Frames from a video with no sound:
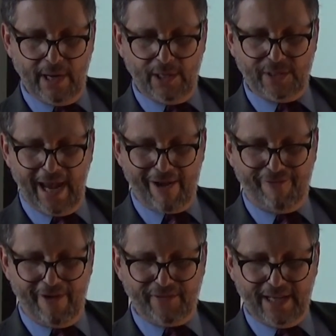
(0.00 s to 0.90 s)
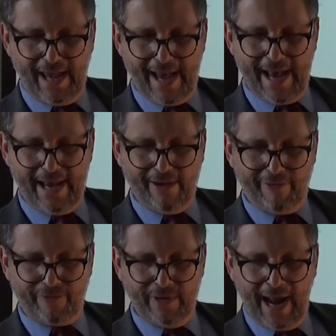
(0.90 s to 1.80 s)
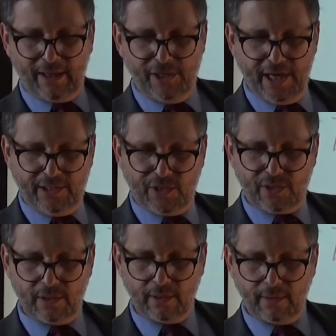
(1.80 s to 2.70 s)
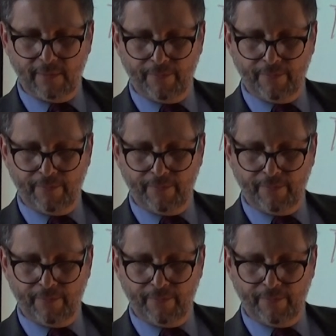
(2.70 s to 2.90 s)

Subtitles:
Say you have 50K for negligence